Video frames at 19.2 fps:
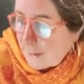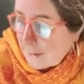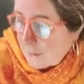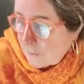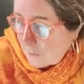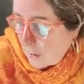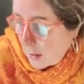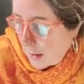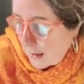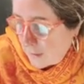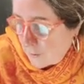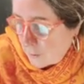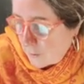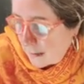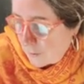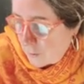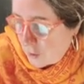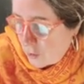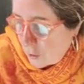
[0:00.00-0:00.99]
Right.
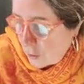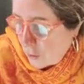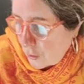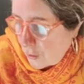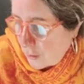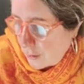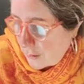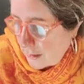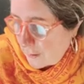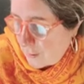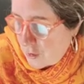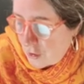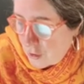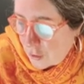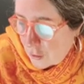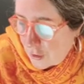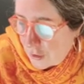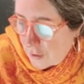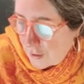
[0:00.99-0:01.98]
Well, I'm
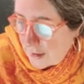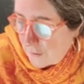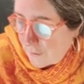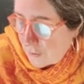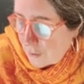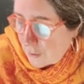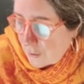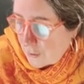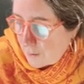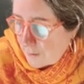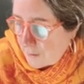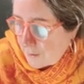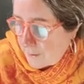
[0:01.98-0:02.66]
sure you give your.